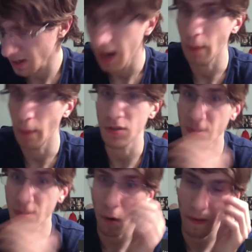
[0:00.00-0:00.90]
It was
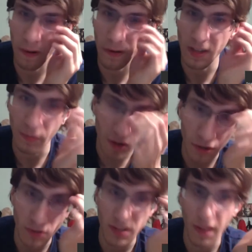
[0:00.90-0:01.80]
one of their team
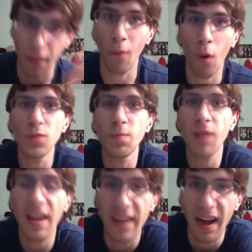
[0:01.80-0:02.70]
regionals, and the most
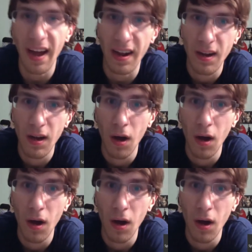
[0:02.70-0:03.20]
played deck